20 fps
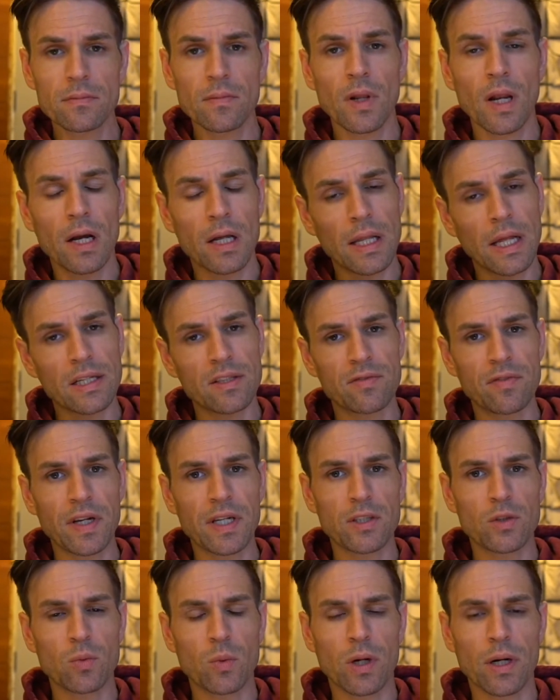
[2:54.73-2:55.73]
that's
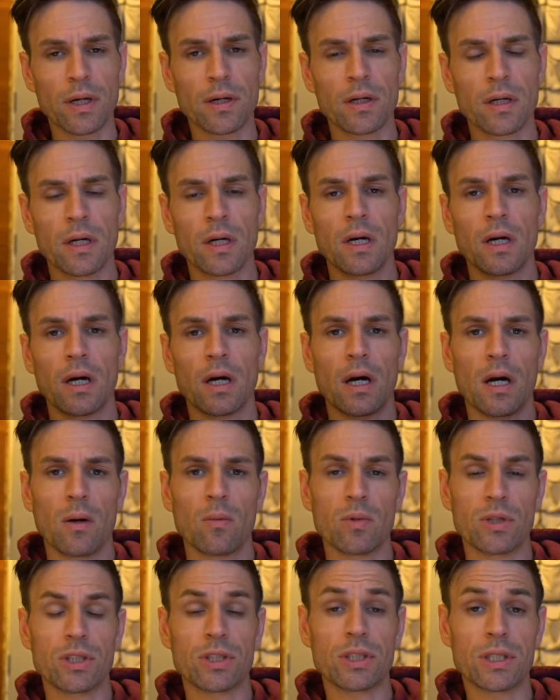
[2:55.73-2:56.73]
phase one,
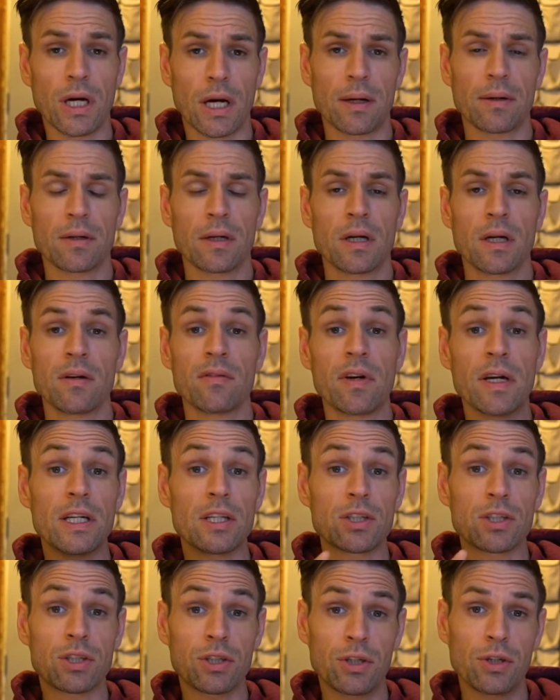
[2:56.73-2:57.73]
which is done.
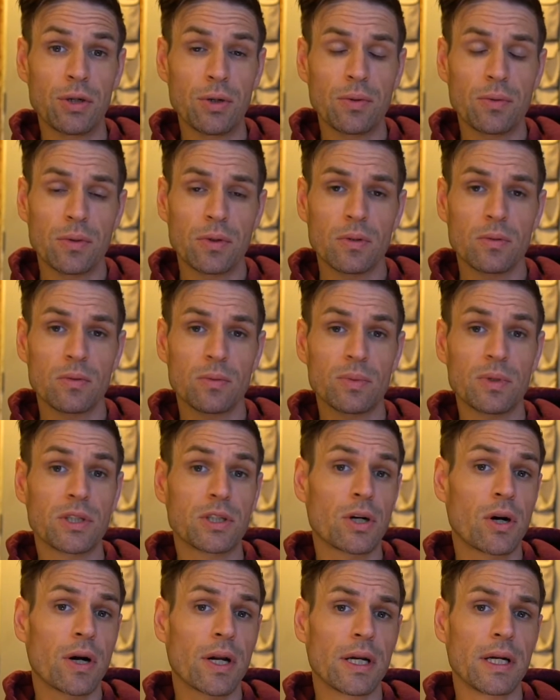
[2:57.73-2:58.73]
Phase two will be
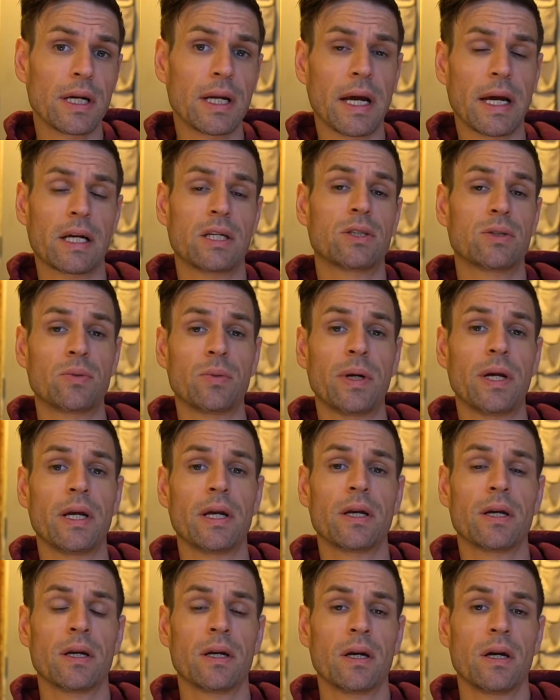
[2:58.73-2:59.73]
starting next
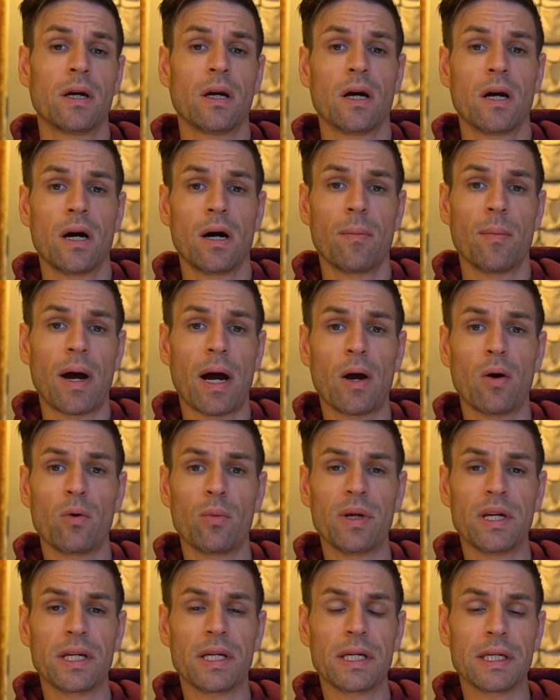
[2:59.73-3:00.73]
week. I will
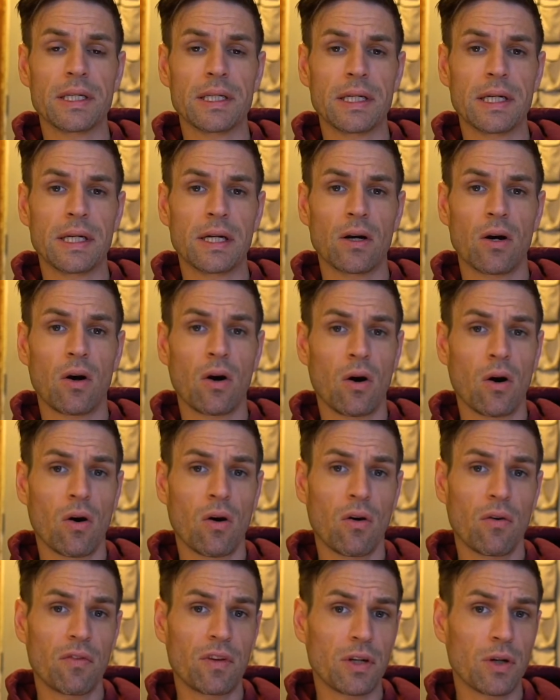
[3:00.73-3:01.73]
be getting
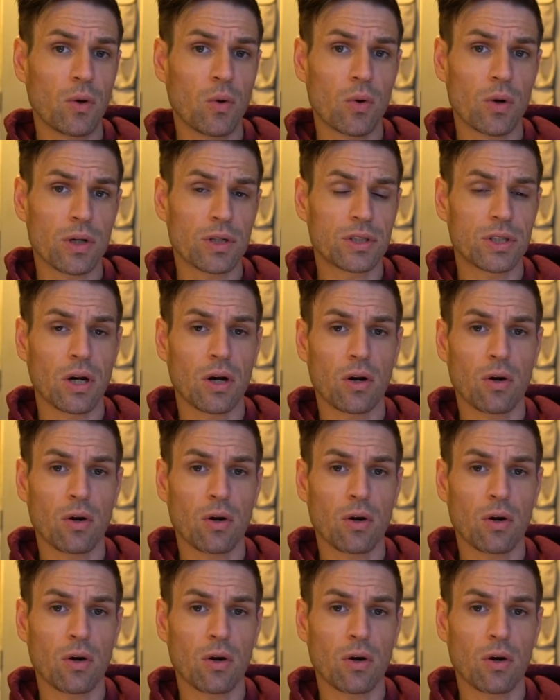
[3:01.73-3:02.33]
all the horizontal